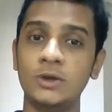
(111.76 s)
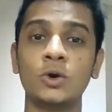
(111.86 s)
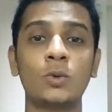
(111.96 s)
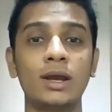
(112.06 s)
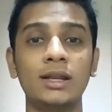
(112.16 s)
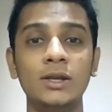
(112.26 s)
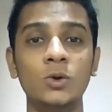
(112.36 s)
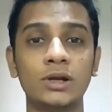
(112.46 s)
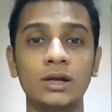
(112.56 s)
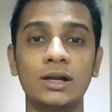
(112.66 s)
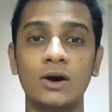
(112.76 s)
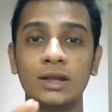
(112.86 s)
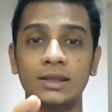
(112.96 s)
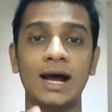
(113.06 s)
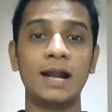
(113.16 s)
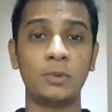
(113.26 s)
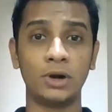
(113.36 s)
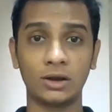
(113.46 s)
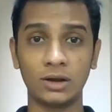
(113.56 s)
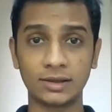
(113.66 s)
you quickly note it down in that
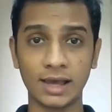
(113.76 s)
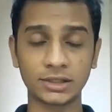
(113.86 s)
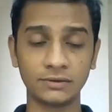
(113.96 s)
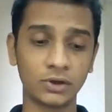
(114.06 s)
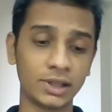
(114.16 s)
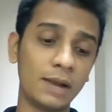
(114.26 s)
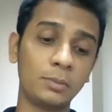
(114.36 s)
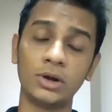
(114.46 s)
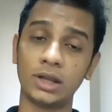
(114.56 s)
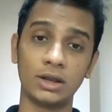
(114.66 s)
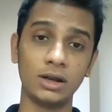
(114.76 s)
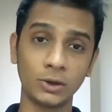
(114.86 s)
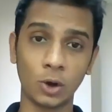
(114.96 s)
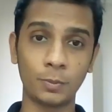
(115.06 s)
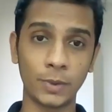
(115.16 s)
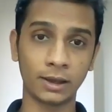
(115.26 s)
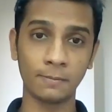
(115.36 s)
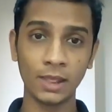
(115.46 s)
particular section for that particular topic.